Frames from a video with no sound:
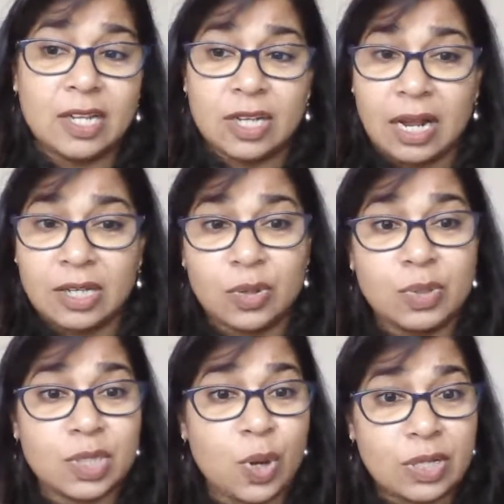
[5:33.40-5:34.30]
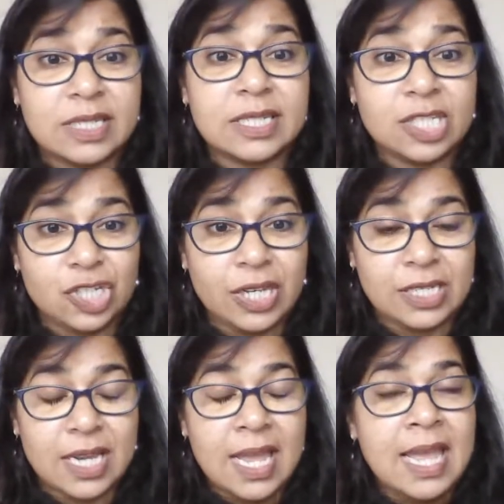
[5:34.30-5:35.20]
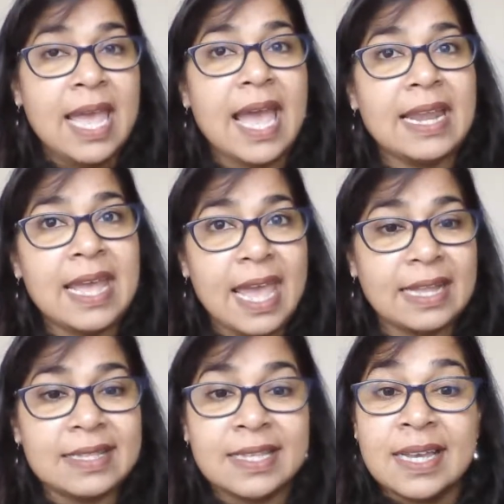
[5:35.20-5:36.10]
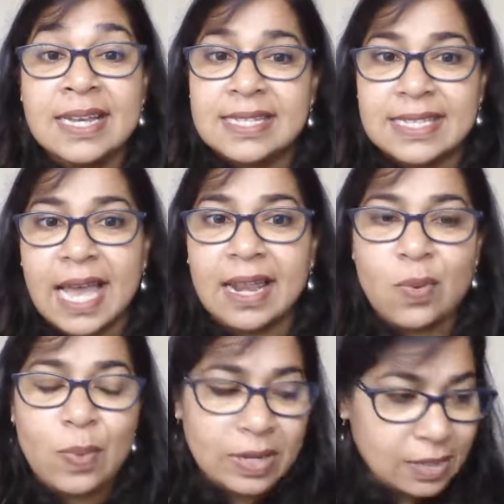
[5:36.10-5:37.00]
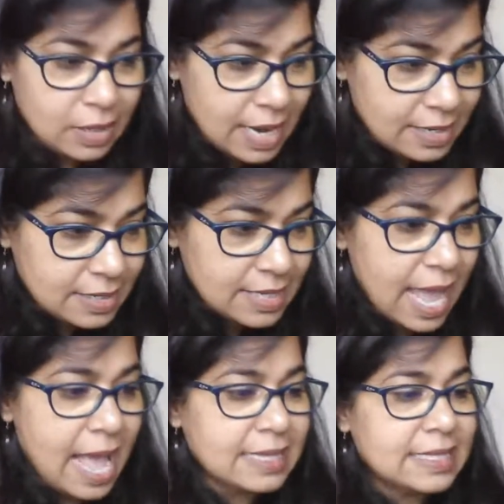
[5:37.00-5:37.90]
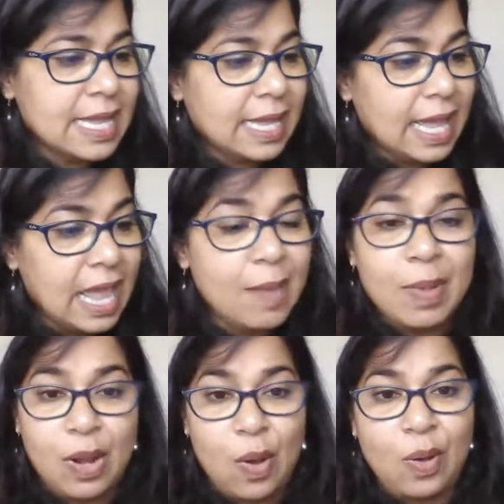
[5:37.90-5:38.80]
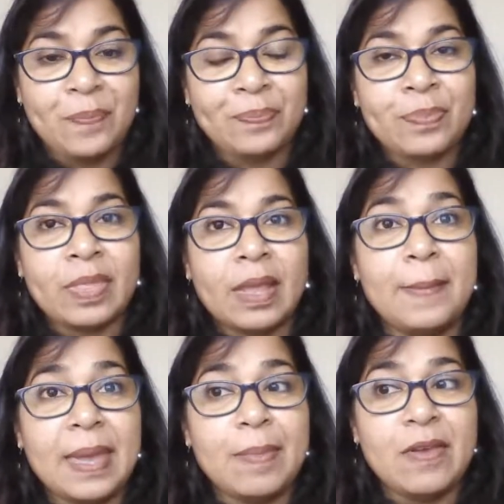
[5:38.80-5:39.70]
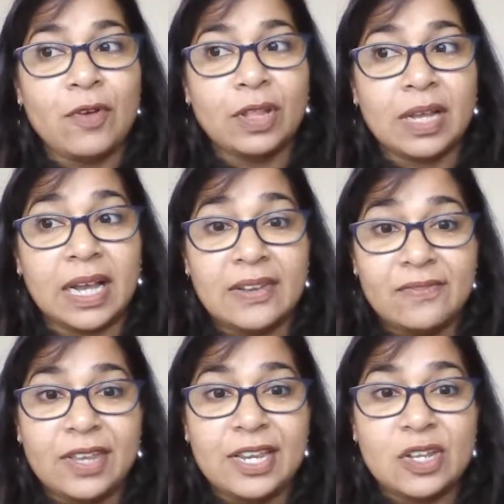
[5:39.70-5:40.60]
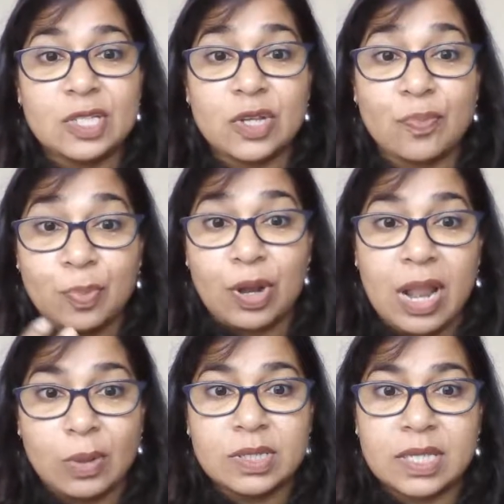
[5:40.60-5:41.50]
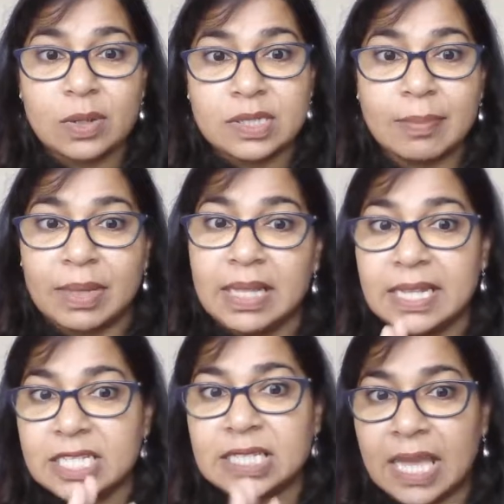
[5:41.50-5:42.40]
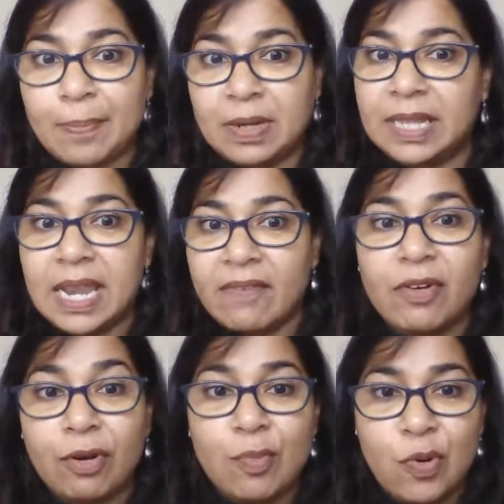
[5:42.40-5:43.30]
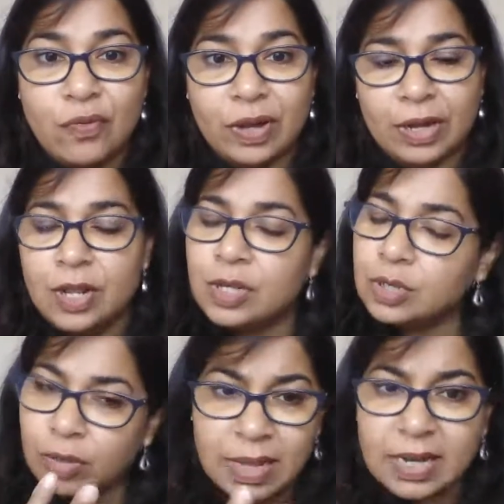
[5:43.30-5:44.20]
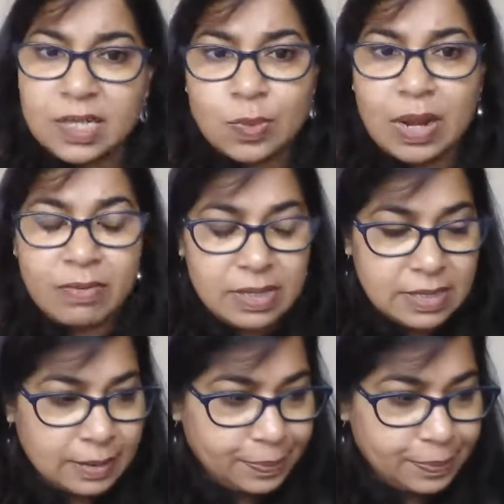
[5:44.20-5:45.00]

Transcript: undergoes constant change, and hence silent letters as they came along, maybe for the convenience of pronouncing or something, they just kept it, they never removed it. So that is one reason.